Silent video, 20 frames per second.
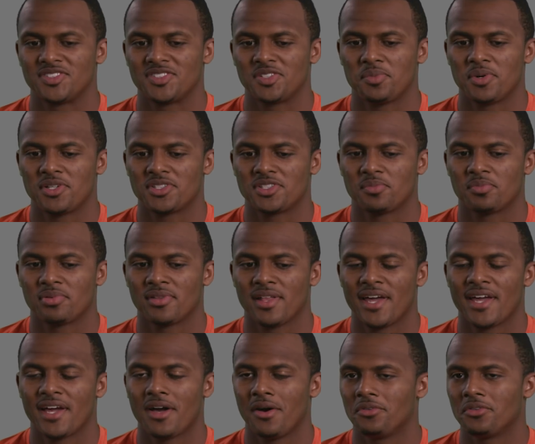so much of
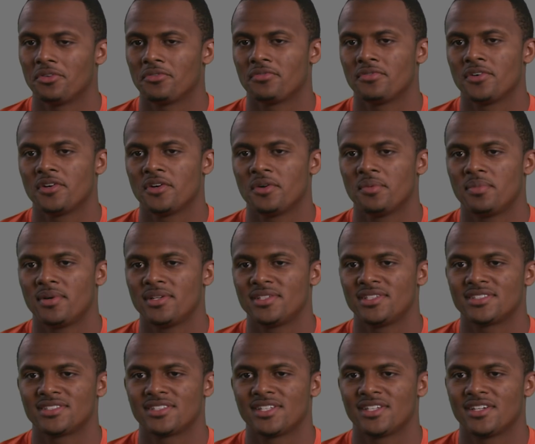playing on the field, but
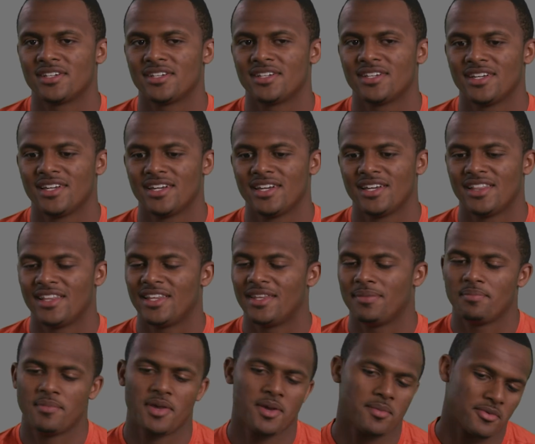just the
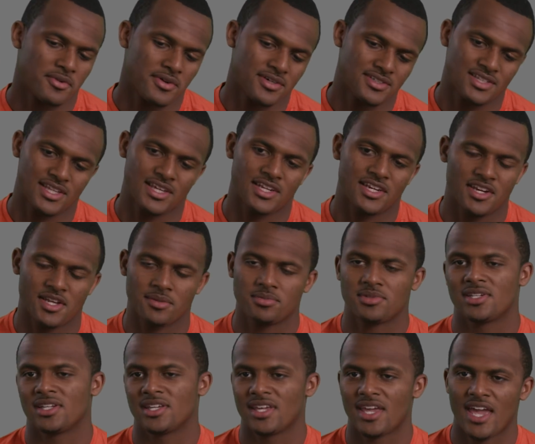memories leading up
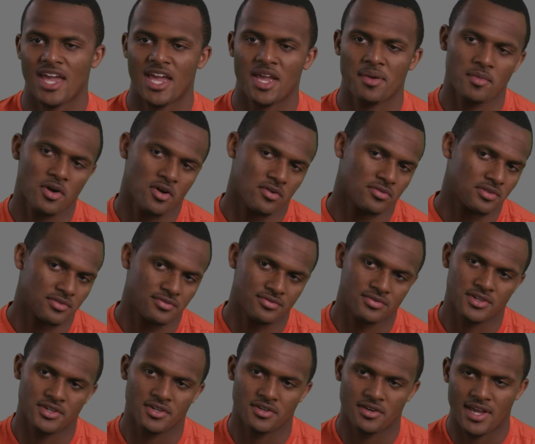to the game, off the
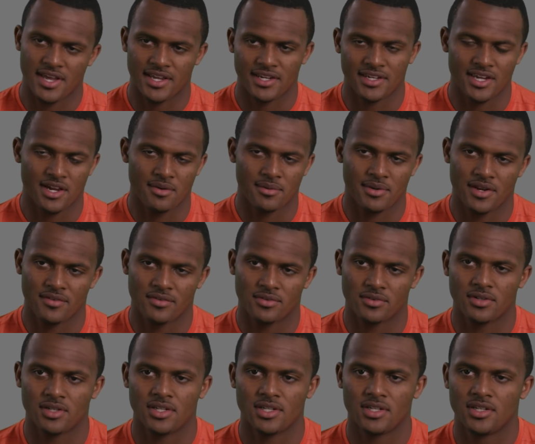field, hanging out with
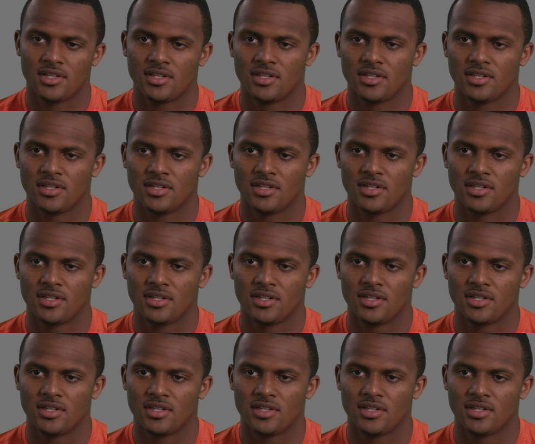everyone.